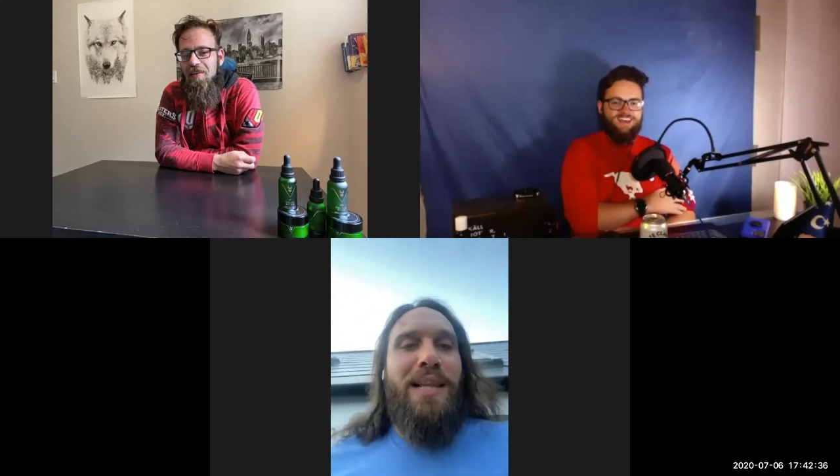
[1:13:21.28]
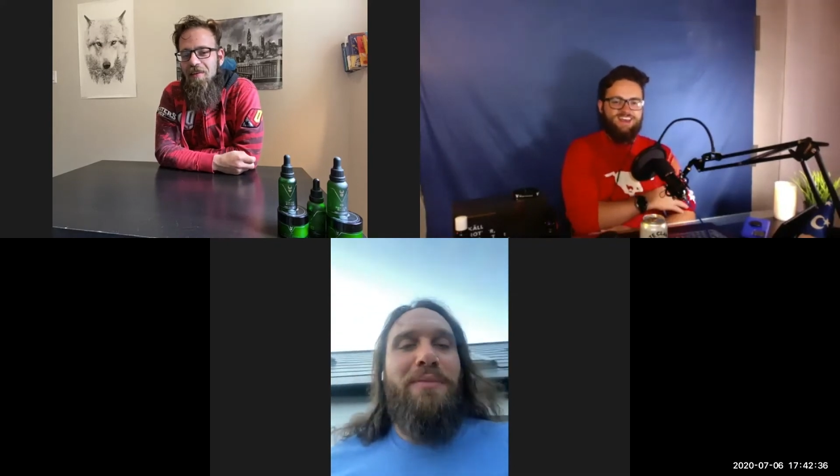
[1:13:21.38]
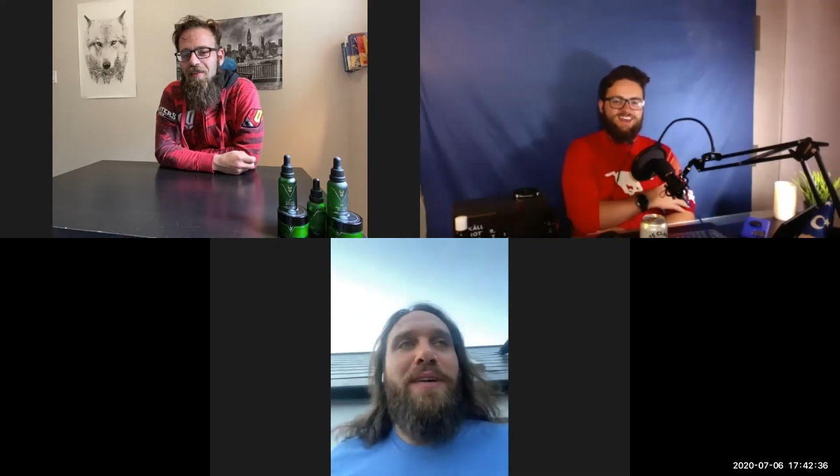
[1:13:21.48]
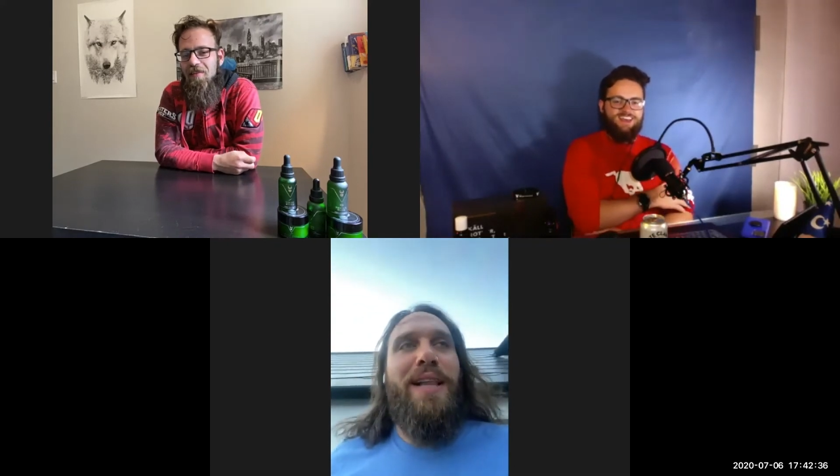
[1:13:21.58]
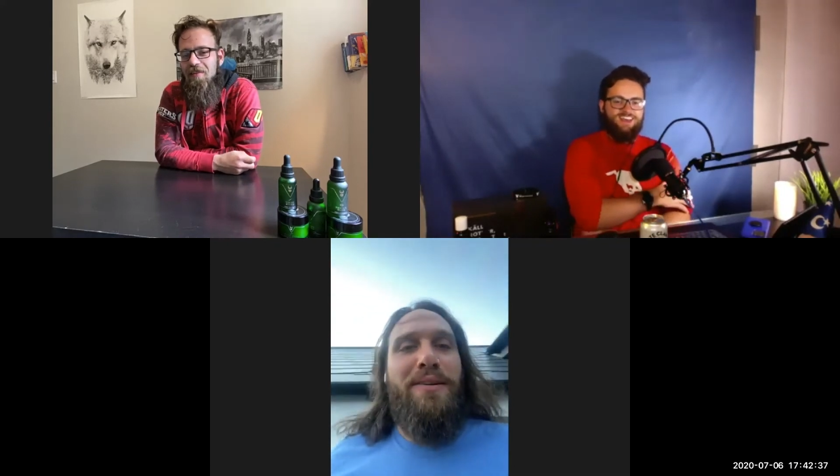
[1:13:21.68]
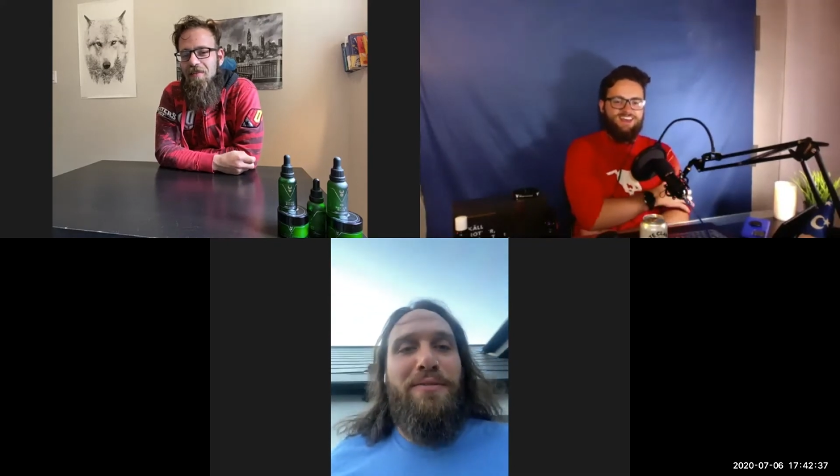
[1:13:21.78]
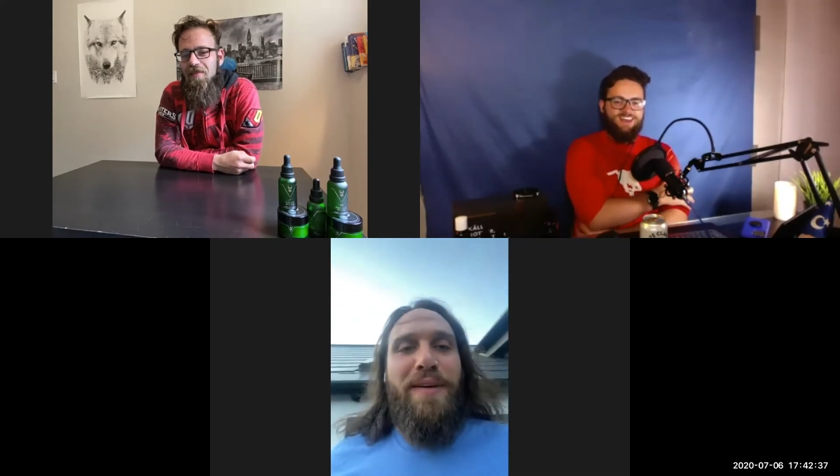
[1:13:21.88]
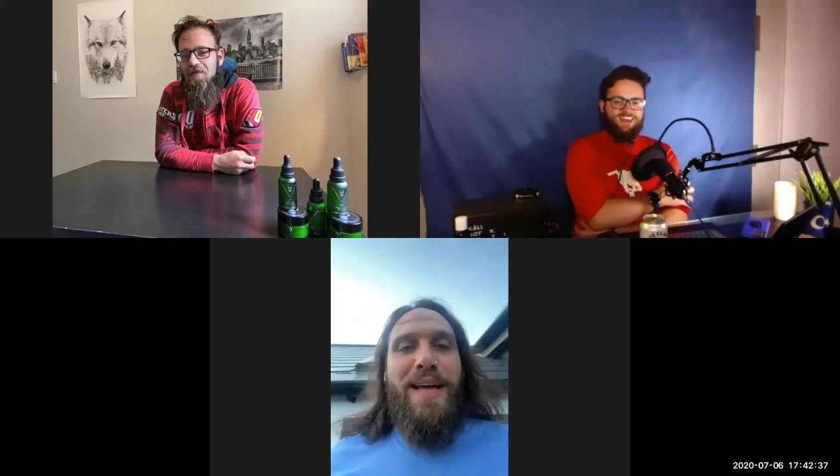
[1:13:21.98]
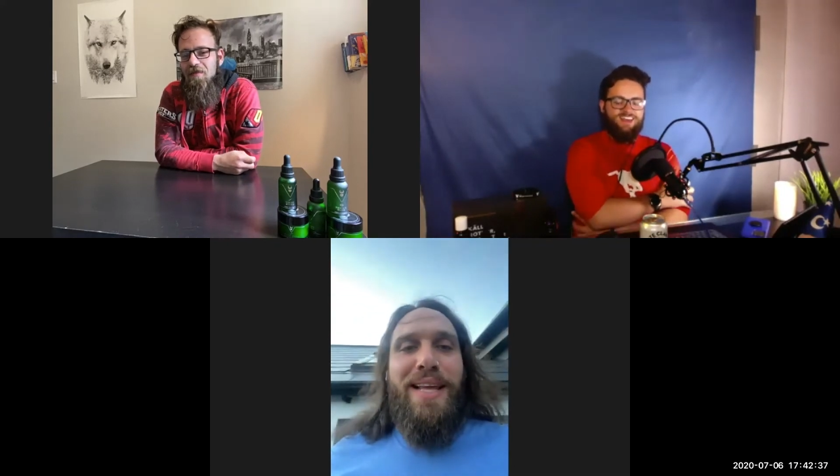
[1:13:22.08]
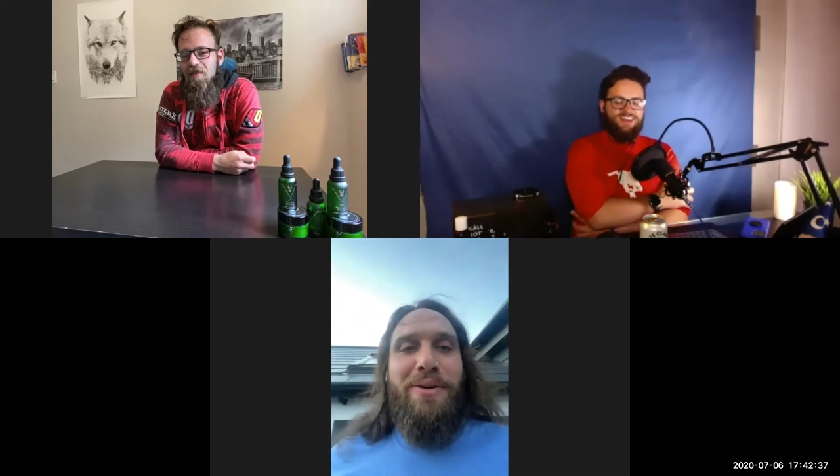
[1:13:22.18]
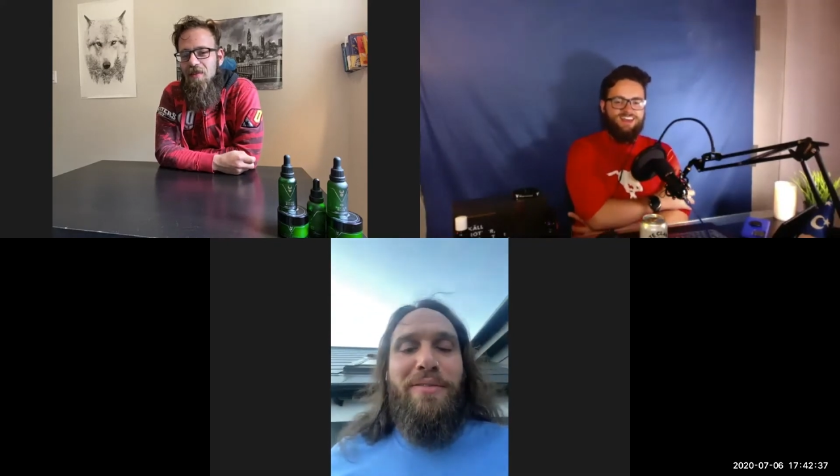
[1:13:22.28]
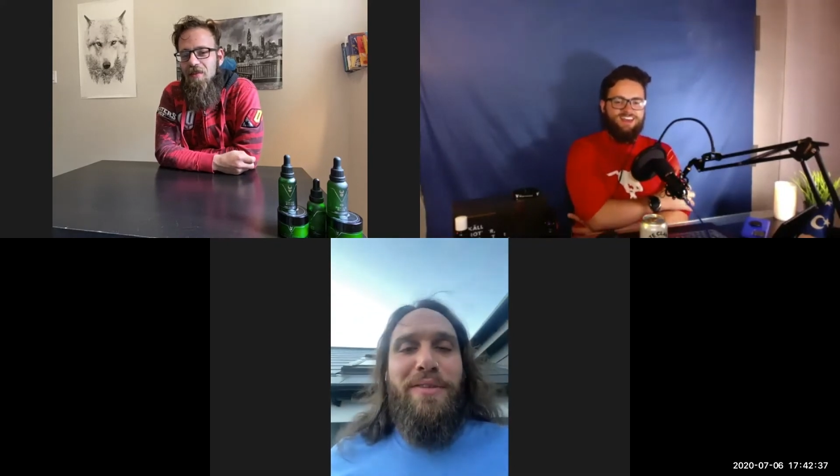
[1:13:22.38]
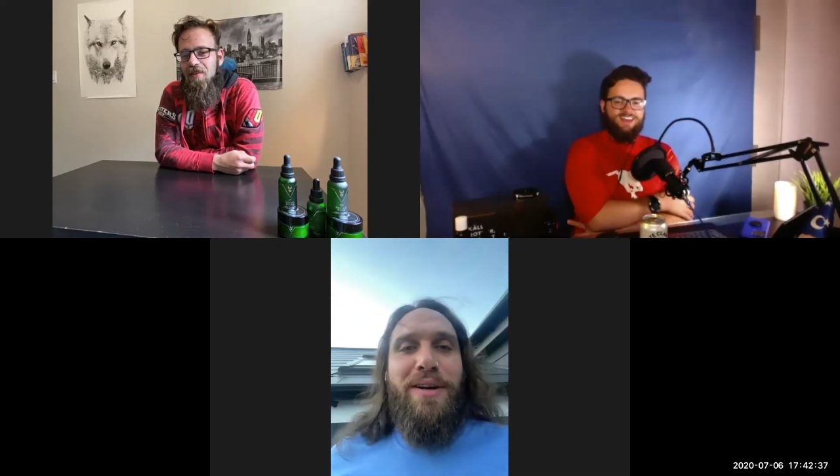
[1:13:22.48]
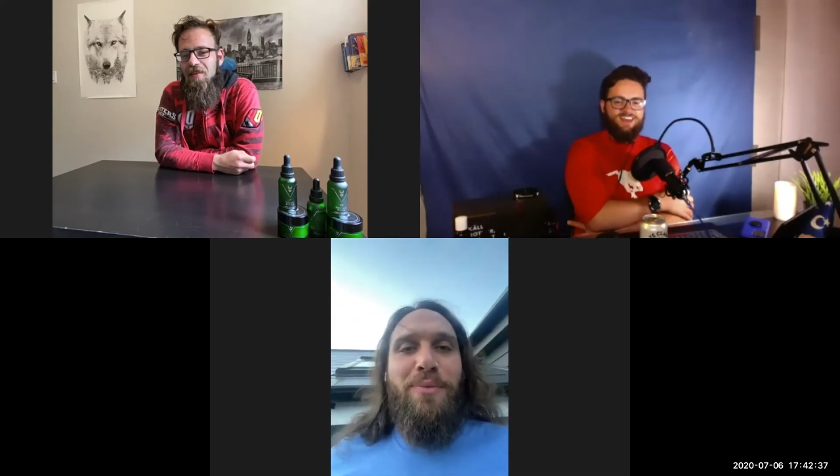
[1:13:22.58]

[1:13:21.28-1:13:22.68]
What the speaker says: fell out of a